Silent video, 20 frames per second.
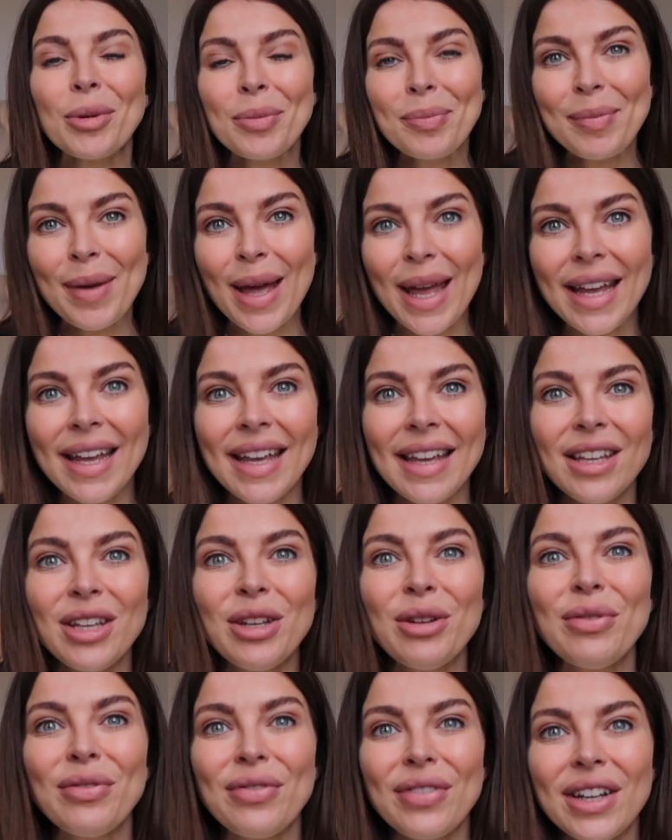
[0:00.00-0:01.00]
make
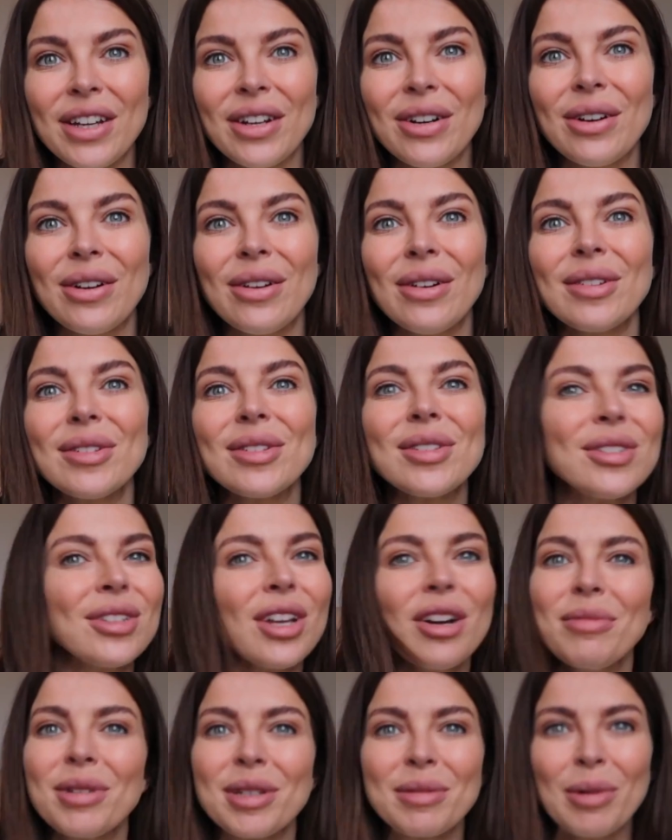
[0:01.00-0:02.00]
you feel
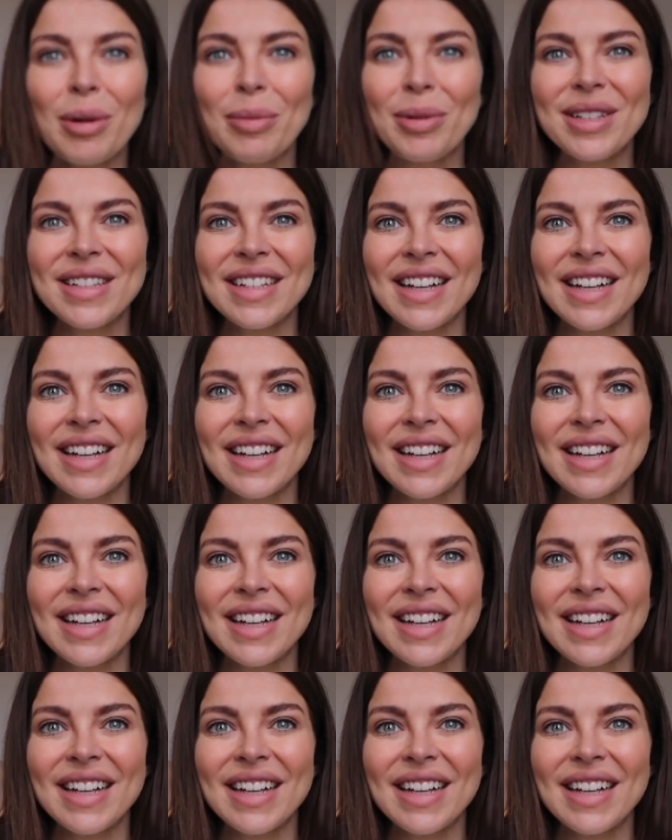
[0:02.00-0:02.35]
so much more put